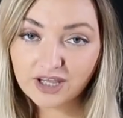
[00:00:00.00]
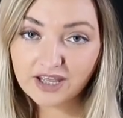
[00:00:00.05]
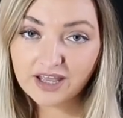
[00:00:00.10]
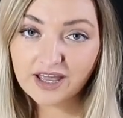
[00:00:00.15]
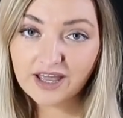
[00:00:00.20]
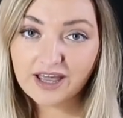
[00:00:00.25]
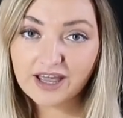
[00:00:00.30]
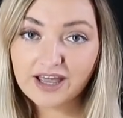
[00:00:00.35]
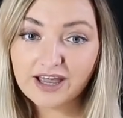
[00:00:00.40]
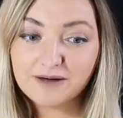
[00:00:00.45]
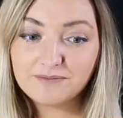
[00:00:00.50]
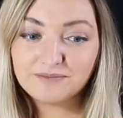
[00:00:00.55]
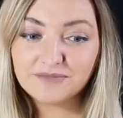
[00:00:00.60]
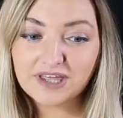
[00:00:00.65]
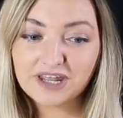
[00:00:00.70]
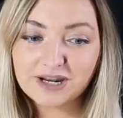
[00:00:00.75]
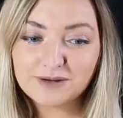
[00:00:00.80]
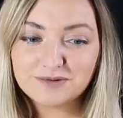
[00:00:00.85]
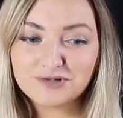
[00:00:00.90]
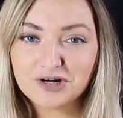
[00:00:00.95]
um, and
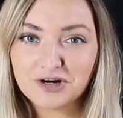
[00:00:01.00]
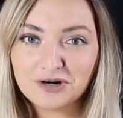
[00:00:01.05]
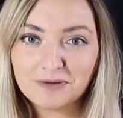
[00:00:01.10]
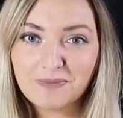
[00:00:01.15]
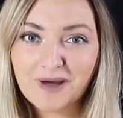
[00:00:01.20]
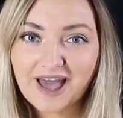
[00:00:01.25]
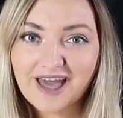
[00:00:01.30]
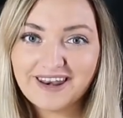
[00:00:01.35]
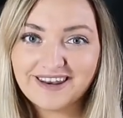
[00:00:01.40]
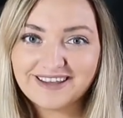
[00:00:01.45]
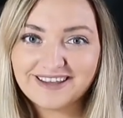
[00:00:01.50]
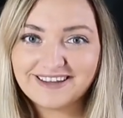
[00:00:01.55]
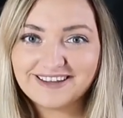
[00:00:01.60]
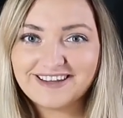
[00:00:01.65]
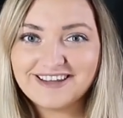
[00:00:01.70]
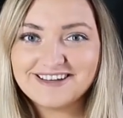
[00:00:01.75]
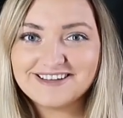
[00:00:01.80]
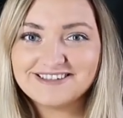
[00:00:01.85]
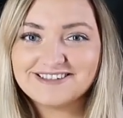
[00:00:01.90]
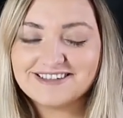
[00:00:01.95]
I'm starting to panic in
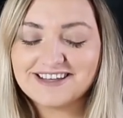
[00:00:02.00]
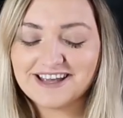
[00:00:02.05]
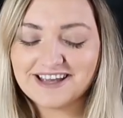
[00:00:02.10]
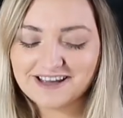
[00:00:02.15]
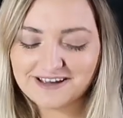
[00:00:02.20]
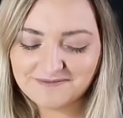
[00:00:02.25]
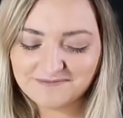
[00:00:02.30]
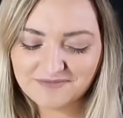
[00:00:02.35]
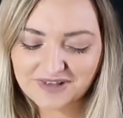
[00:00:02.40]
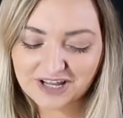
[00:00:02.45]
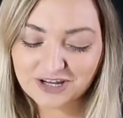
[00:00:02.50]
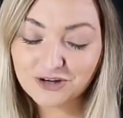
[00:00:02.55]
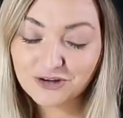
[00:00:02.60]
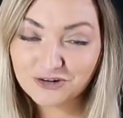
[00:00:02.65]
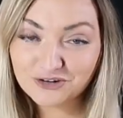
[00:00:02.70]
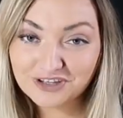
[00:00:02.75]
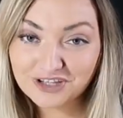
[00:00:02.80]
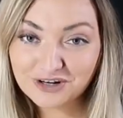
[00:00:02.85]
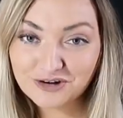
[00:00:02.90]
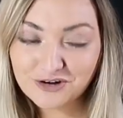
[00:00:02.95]
case um, I
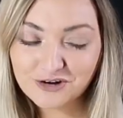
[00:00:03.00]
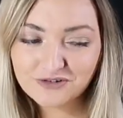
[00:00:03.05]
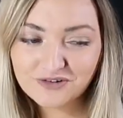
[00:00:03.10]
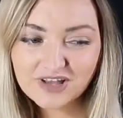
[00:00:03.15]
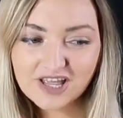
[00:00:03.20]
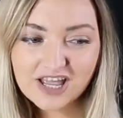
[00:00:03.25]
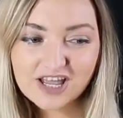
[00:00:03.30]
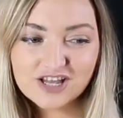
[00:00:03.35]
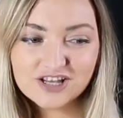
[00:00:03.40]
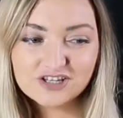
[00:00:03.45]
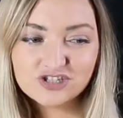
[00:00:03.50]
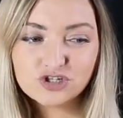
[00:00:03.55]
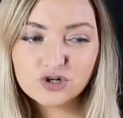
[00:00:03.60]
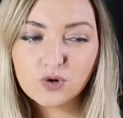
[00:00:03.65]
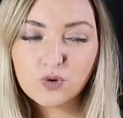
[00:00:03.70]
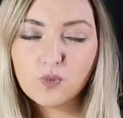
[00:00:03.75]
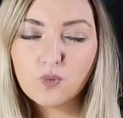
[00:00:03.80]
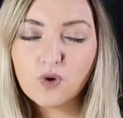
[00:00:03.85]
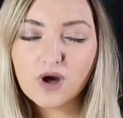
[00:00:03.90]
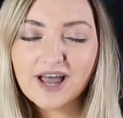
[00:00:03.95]
couldn't get it off.
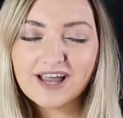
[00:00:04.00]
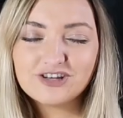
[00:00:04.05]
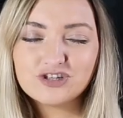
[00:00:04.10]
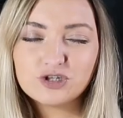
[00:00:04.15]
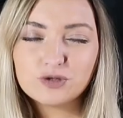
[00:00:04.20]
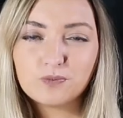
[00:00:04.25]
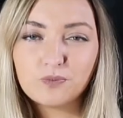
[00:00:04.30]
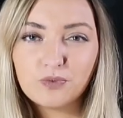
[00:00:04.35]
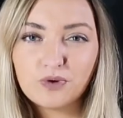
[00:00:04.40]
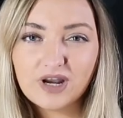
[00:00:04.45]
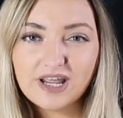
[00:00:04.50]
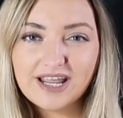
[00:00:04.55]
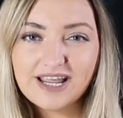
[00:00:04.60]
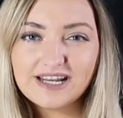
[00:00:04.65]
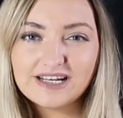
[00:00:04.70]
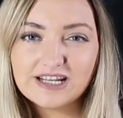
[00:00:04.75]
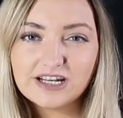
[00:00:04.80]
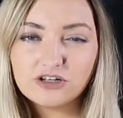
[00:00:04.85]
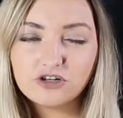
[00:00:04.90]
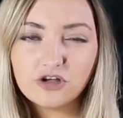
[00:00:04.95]
So I
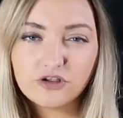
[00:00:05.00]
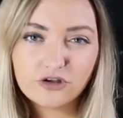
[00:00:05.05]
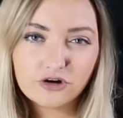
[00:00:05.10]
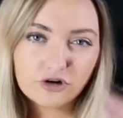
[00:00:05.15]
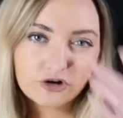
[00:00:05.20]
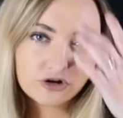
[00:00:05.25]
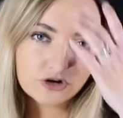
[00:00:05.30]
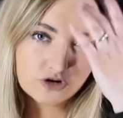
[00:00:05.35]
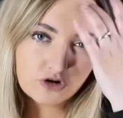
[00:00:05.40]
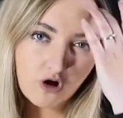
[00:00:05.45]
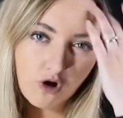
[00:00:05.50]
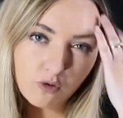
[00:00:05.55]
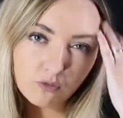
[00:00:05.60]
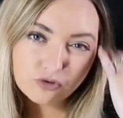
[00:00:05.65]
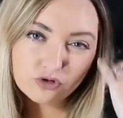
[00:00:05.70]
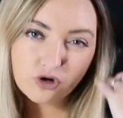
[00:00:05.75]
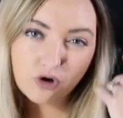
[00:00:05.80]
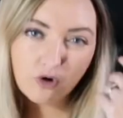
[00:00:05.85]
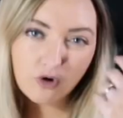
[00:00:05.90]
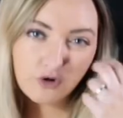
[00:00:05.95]
sprayed another
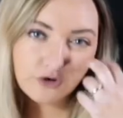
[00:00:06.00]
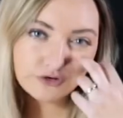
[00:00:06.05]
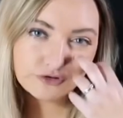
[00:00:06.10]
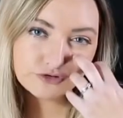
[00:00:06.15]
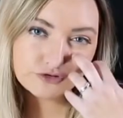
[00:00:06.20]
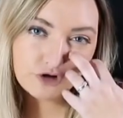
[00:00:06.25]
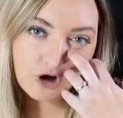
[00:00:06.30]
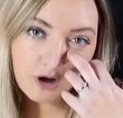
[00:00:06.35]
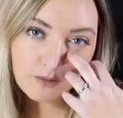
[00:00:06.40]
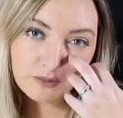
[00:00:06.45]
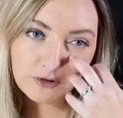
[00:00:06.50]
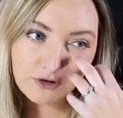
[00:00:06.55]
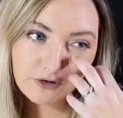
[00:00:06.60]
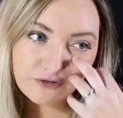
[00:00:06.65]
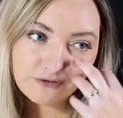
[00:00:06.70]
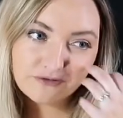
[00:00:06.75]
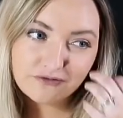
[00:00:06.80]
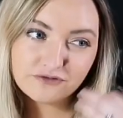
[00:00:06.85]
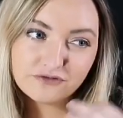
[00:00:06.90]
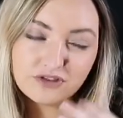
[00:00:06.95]
coat on top
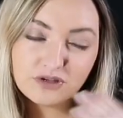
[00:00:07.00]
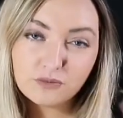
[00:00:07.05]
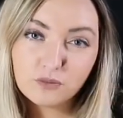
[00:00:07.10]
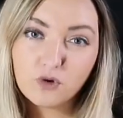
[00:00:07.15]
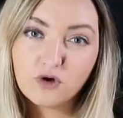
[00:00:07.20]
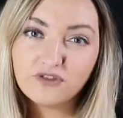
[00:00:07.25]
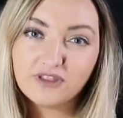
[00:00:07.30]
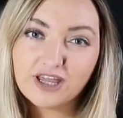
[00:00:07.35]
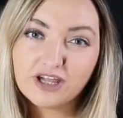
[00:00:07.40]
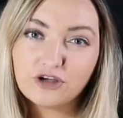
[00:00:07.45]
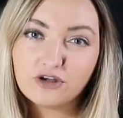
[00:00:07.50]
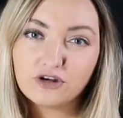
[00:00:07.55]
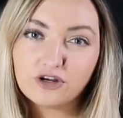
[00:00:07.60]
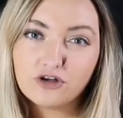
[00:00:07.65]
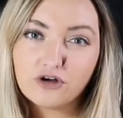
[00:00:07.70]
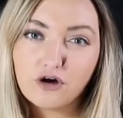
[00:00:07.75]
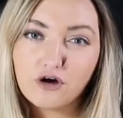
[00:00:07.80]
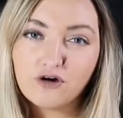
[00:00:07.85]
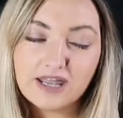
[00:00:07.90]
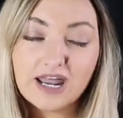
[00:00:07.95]
of the one I couldn't
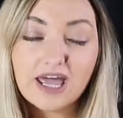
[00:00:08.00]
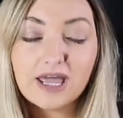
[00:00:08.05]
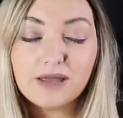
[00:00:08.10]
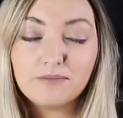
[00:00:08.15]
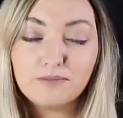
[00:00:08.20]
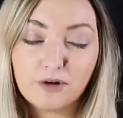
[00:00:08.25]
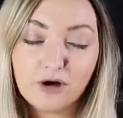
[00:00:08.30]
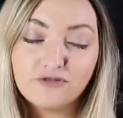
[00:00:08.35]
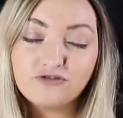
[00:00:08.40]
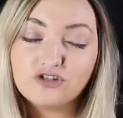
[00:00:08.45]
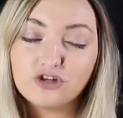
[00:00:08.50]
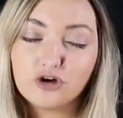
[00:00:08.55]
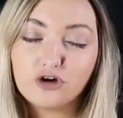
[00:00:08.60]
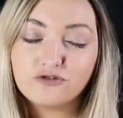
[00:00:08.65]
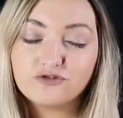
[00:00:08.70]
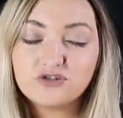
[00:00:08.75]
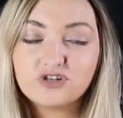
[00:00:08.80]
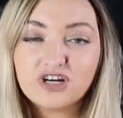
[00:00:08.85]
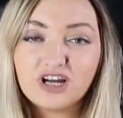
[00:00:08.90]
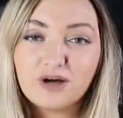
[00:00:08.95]
get off and I buffed it
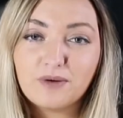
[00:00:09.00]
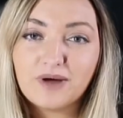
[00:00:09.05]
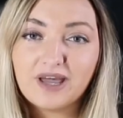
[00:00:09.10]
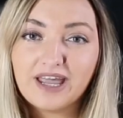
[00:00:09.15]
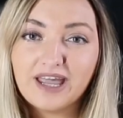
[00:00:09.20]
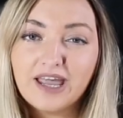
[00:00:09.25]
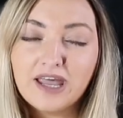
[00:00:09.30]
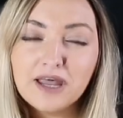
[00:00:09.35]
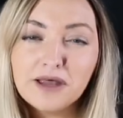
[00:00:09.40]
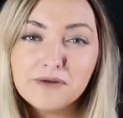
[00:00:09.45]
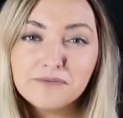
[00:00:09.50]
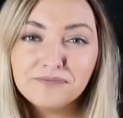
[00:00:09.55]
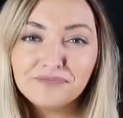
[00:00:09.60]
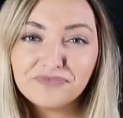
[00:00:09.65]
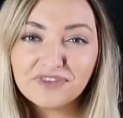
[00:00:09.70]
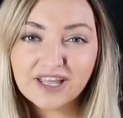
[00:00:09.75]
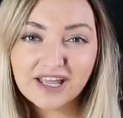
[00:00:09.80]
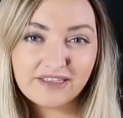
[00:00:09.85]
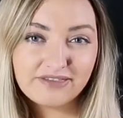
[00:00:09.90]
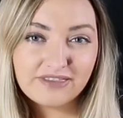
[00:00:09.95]
off straight away
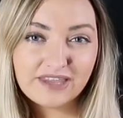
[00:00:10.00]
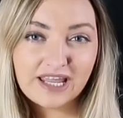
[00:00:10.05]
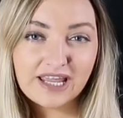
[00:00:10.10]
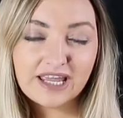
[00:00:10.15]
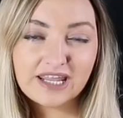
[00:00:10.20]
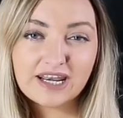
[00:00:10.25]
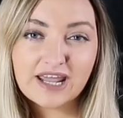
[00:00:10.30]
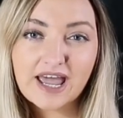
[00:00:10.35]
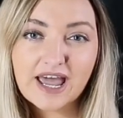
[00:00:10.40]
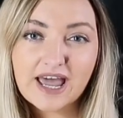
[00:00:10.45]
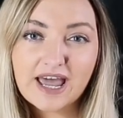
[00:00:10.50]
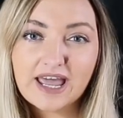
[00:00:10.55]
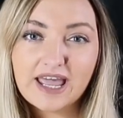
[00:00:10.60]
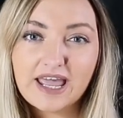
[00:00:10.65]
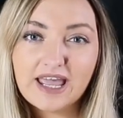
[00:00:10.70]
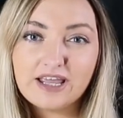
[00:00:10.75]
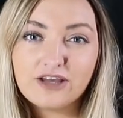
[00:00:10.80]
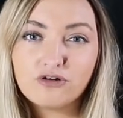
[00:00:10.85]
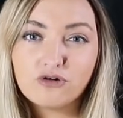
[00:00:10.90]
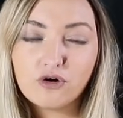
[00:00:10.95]
and then
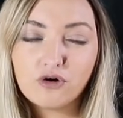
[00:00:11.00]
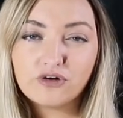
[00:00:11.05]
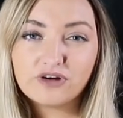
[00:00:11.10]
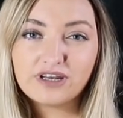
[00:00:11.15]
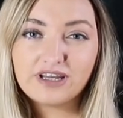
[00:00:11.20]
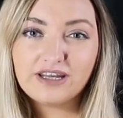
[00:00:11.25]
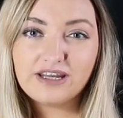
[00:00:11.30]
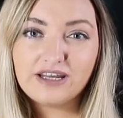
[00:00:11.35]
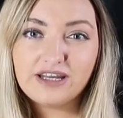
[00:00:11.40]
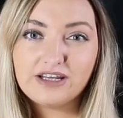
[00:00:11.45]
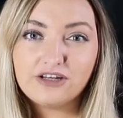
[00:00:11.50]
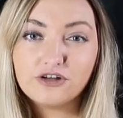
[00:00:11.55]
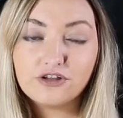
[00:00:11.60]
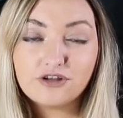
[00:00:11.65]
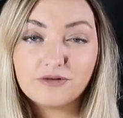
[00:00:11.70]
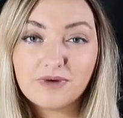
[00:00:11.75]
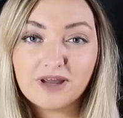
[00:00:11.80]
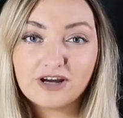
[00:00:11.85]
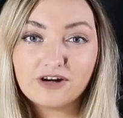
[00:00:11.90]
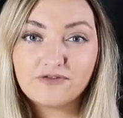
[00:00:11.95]
I got
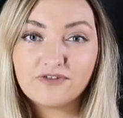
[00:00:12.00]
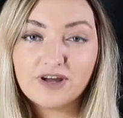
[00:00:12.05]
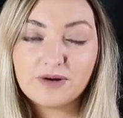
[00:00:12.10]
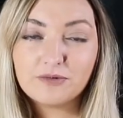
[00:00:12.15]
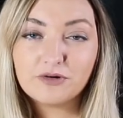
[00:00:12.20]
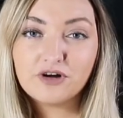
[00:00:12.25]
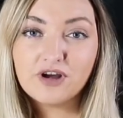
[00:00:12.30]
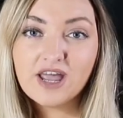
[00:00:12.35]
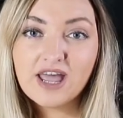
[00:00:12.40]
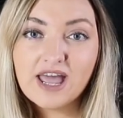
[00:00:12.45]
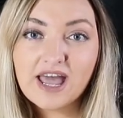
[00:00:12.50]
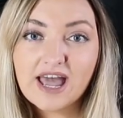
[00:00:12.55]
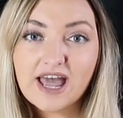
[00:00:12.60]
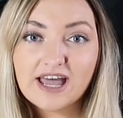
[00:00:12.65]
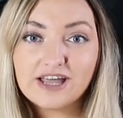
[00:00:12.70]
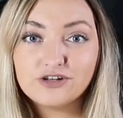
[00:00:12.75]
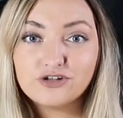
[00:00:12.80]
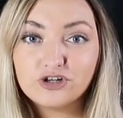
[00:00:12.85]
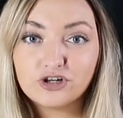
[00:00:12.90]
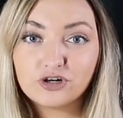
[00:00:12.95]
another microfiber
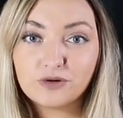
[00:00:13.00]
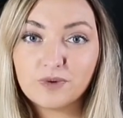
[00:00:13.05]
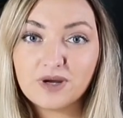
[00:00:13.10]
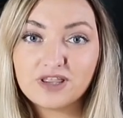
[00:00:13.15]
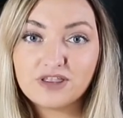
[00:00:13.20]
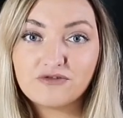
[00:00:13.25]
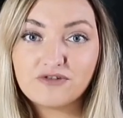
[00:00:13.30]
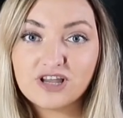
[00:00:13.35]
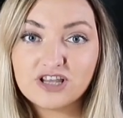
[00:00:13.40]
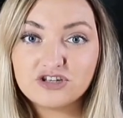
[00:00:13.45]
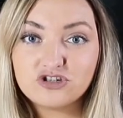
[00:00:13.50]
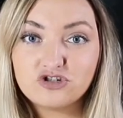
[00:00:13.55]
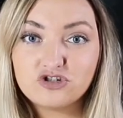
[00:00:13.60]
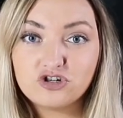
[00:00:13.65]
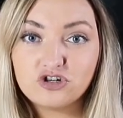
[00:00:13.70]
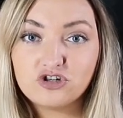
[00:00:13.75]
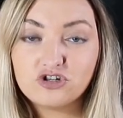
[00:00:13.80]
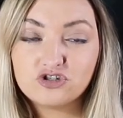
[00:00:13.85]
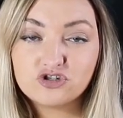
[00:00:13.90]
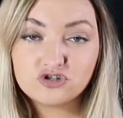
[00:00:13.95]
and took away the
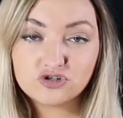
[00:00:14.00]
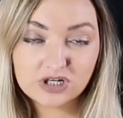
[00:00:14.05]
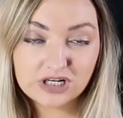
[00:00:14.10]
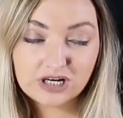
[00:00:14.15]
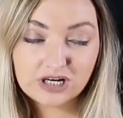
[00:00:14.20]
residue straight